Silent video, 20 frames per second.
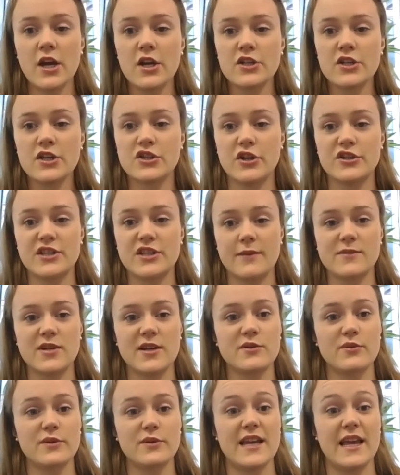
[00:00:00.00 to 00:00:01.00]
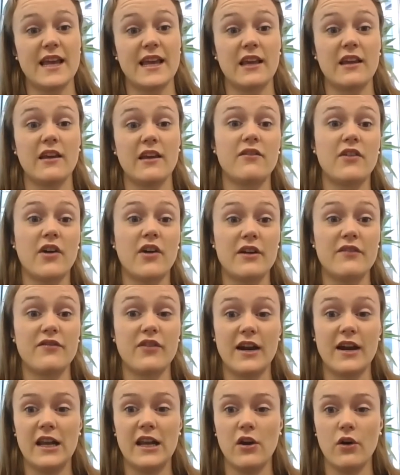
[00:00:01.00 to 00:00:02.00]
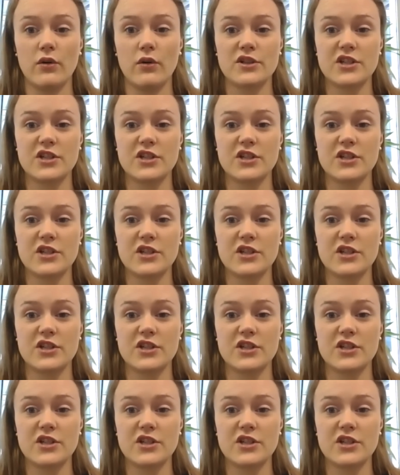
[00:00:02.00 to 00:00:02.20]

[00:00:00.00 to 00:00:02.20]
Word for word: So sometimes we're taking a very, very long